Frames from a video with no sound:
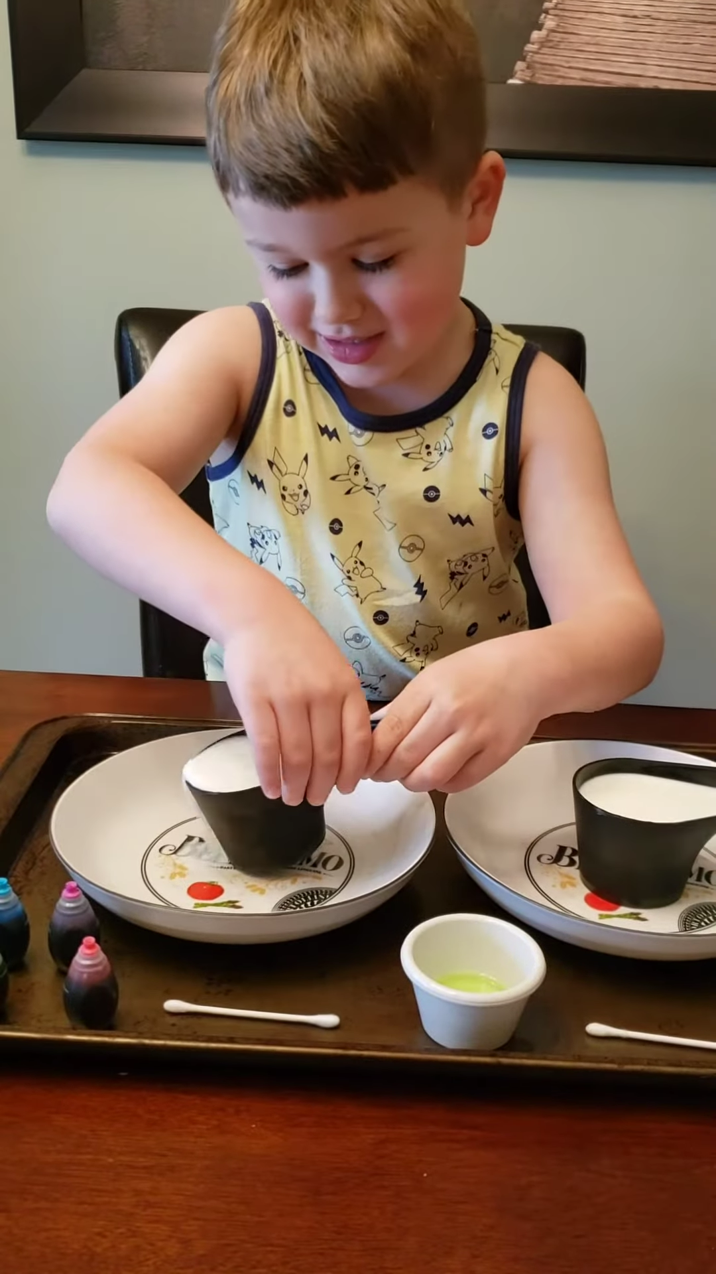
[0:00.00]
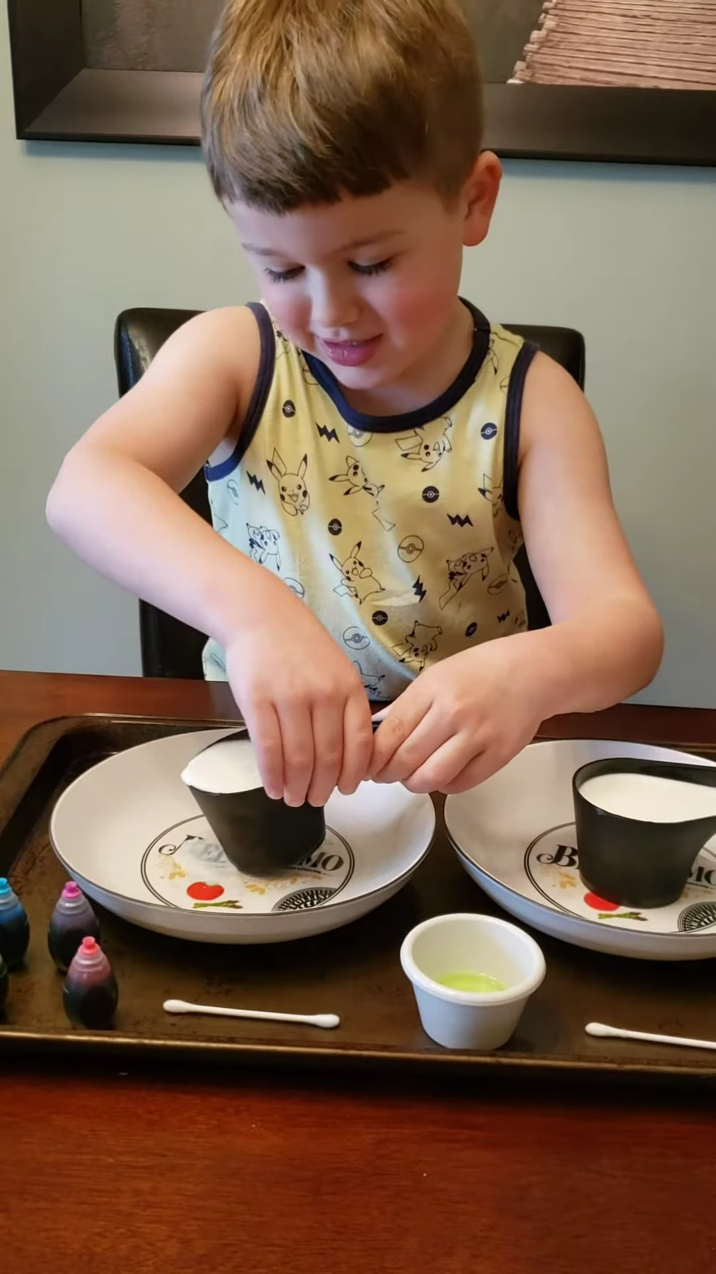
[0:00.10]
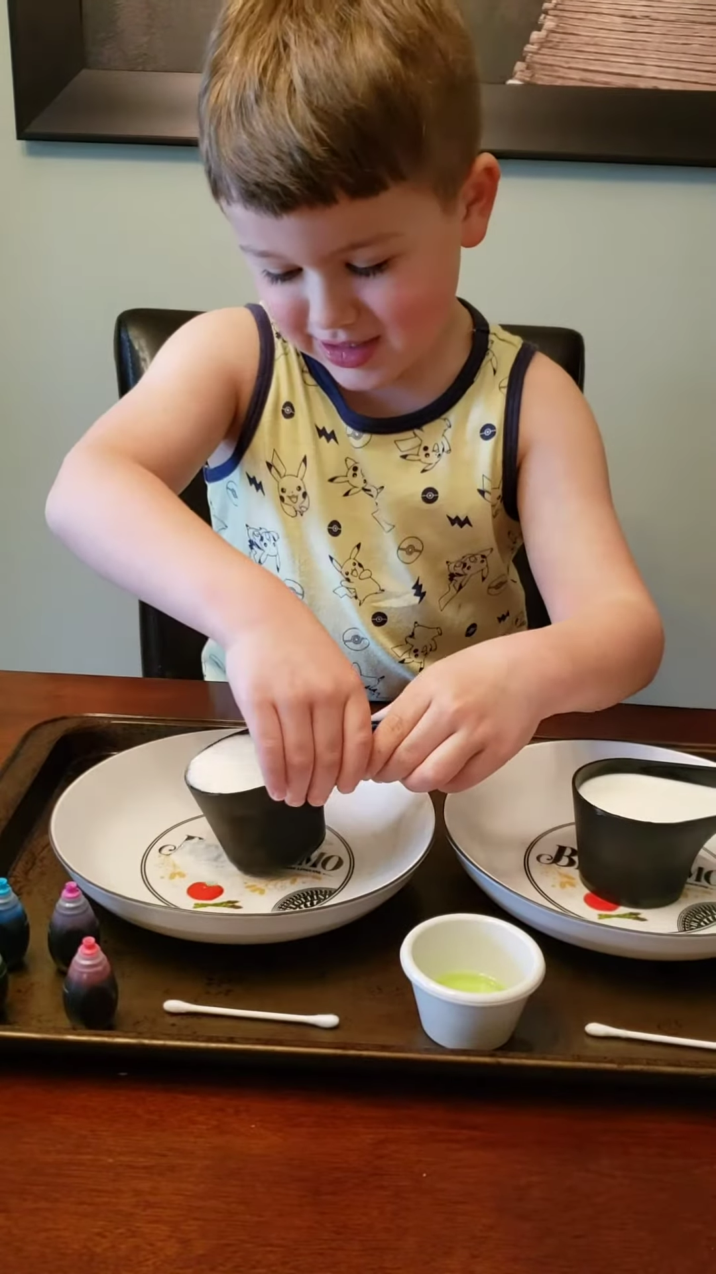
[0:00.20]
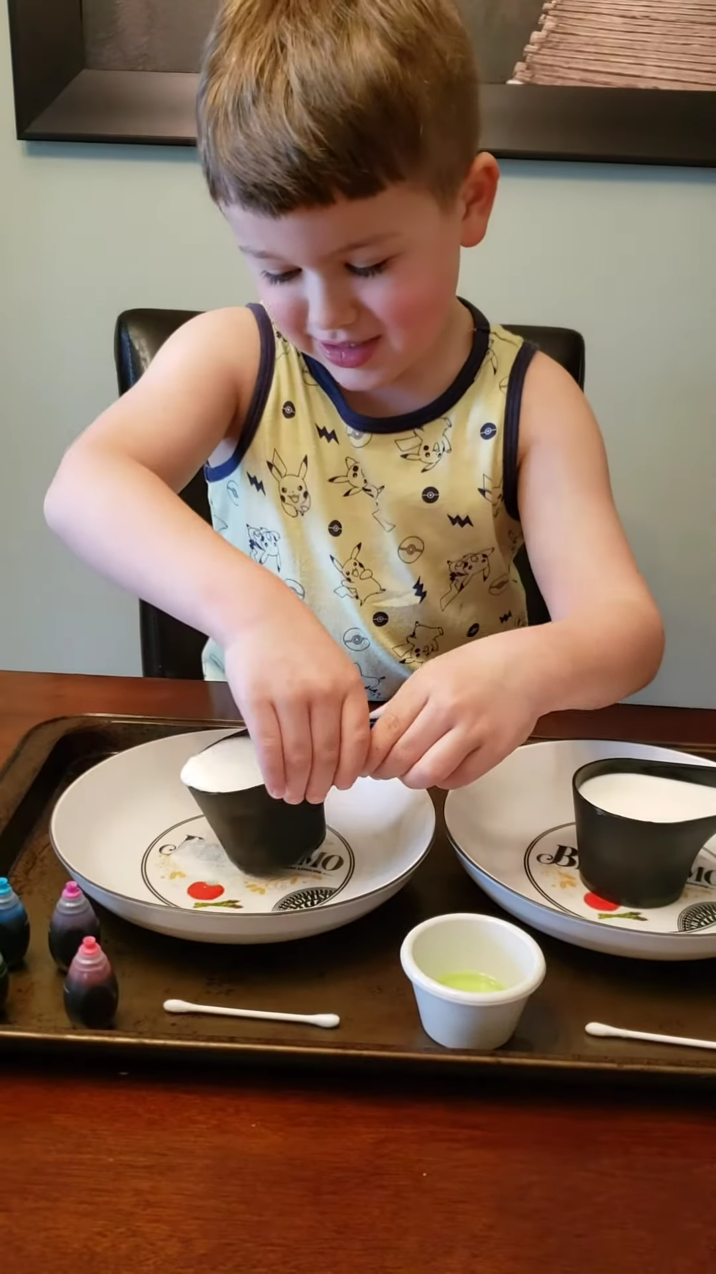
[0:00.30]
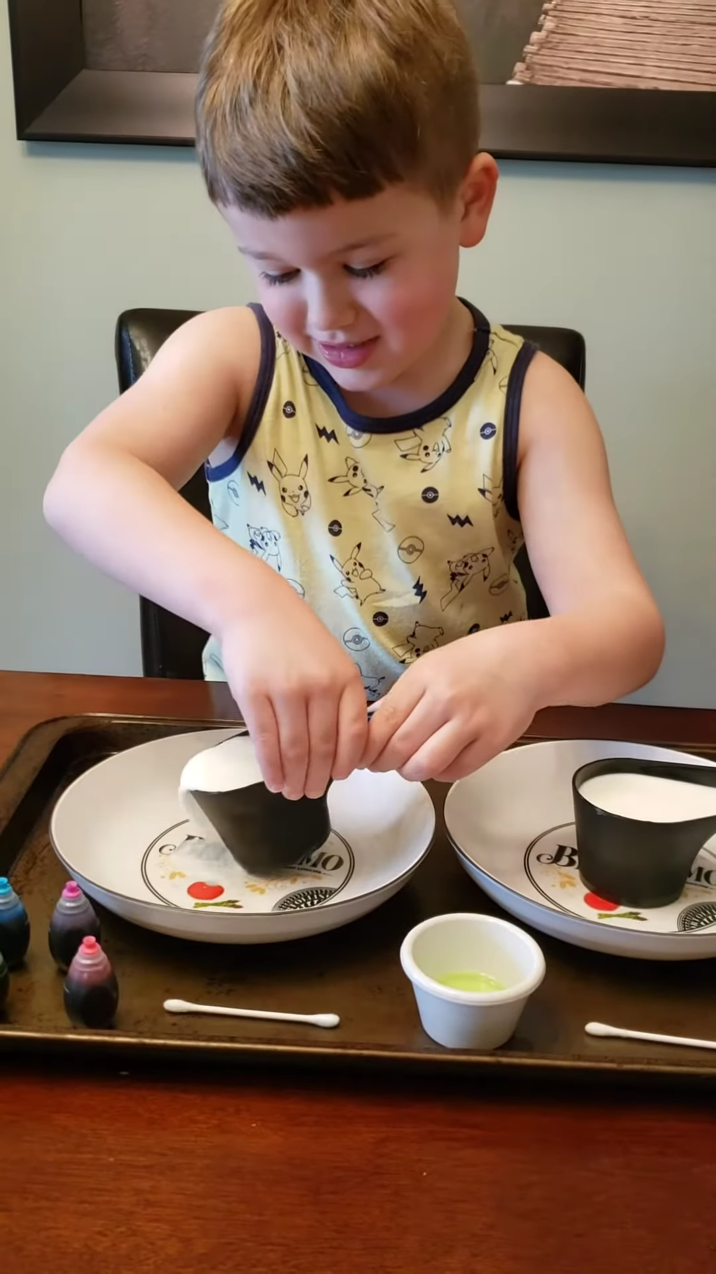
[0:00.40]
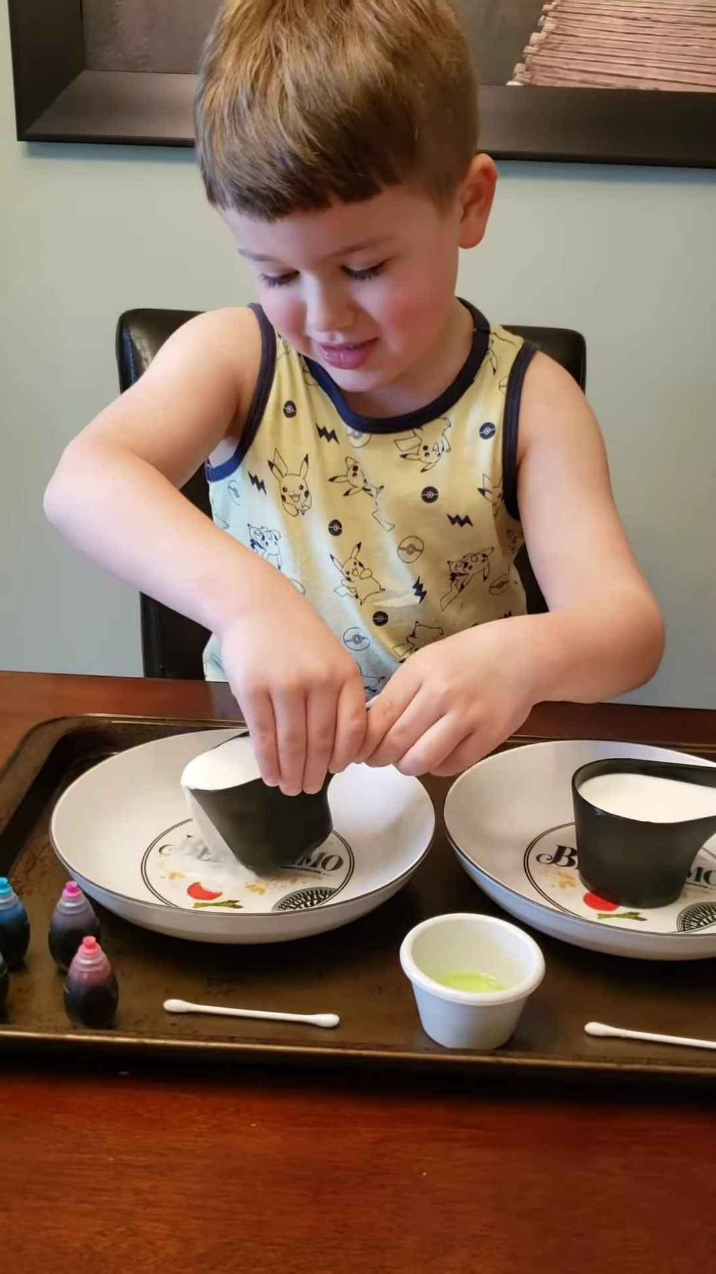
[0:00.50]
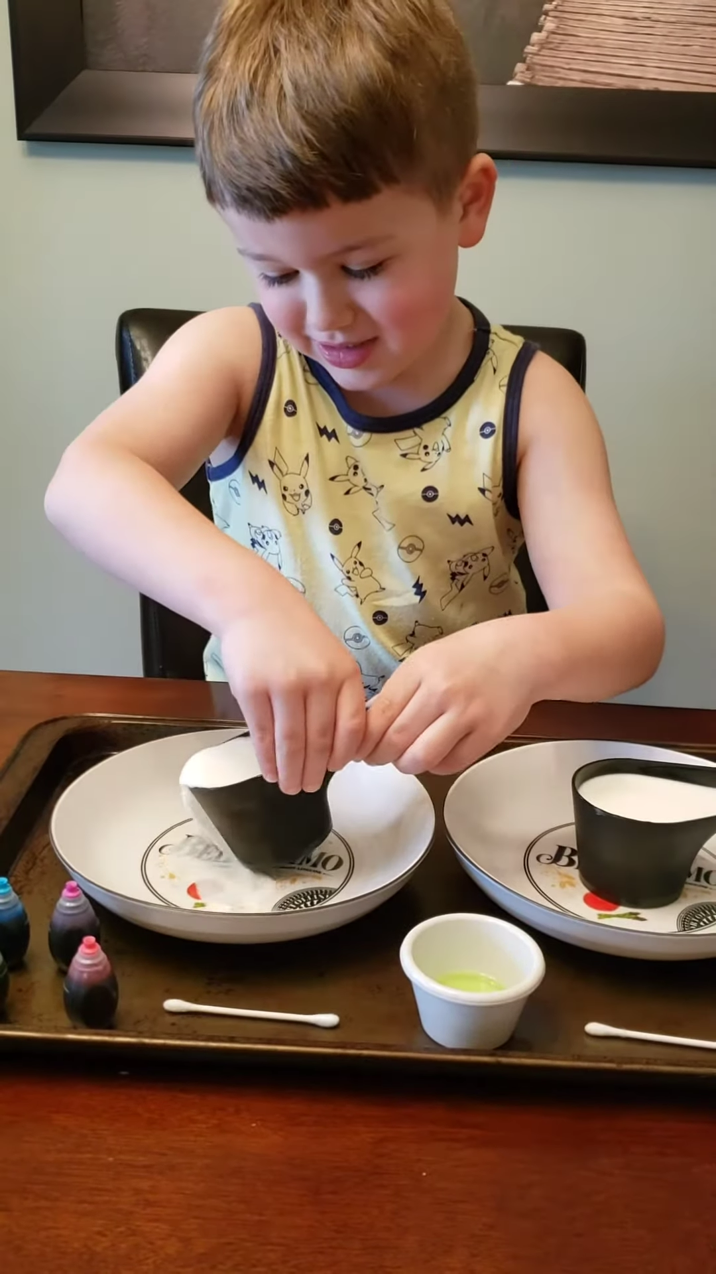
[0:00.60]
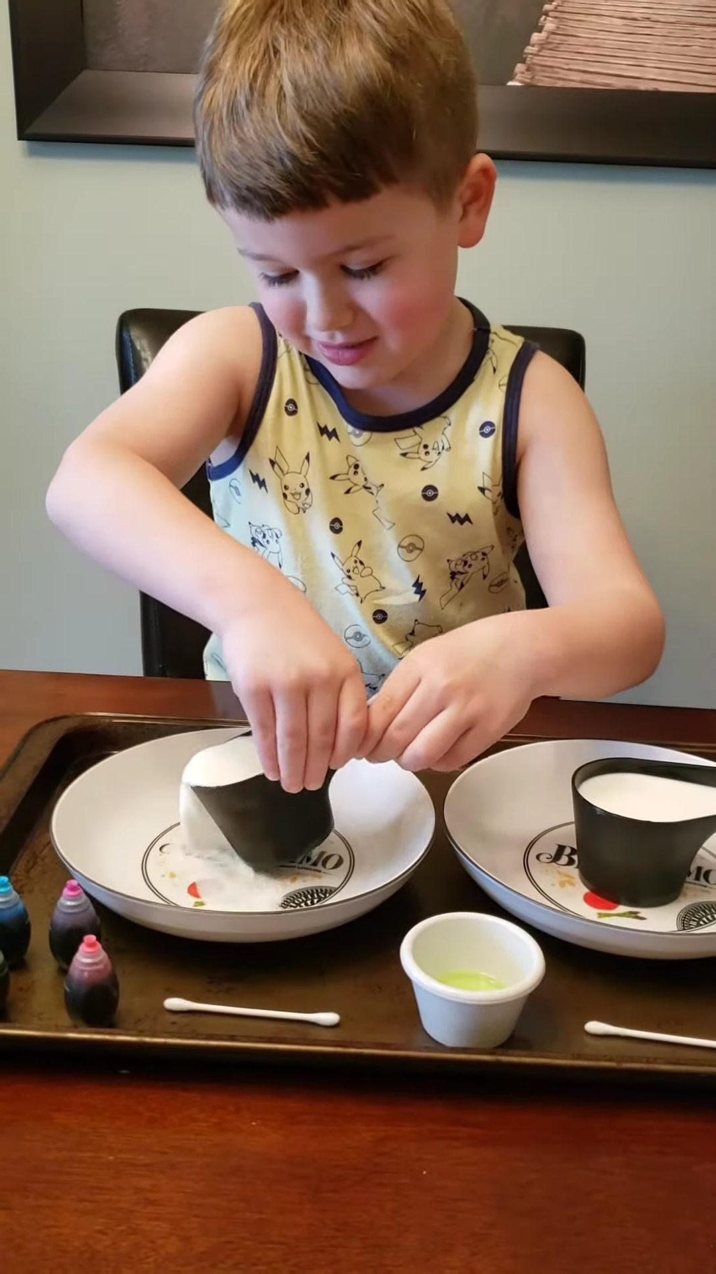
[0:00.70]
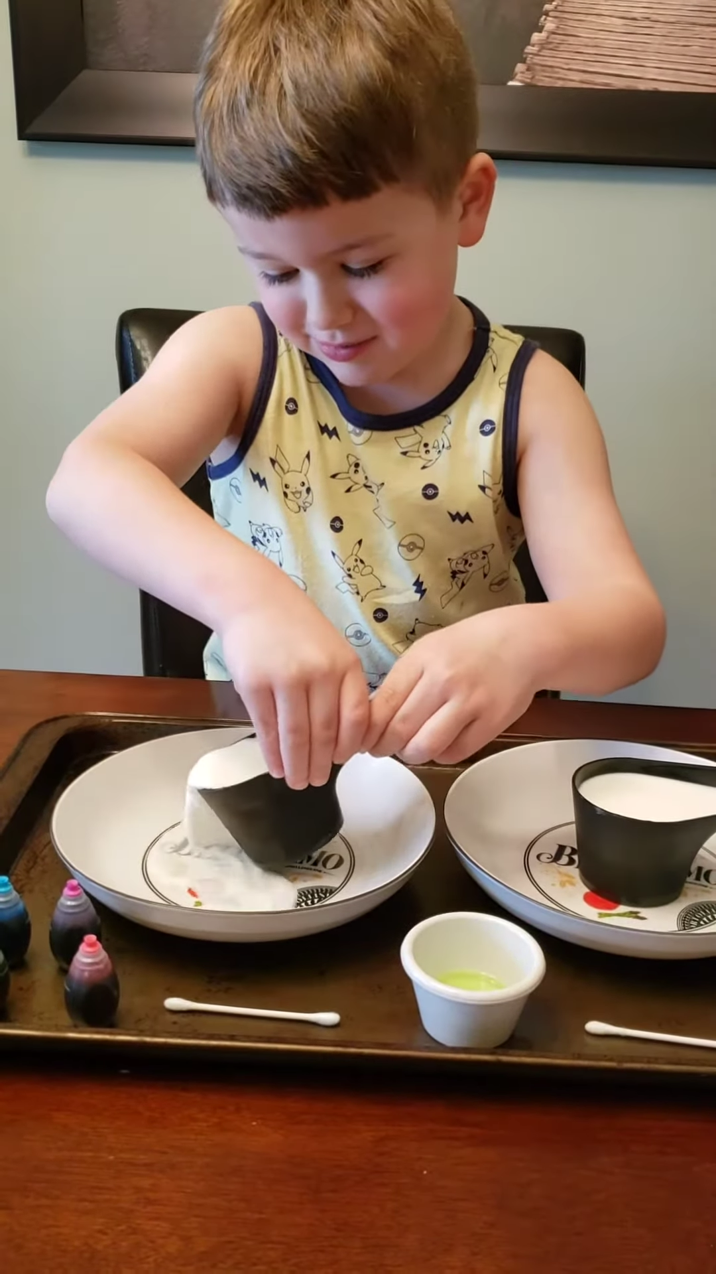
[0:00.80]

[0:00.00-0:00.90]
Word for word: in the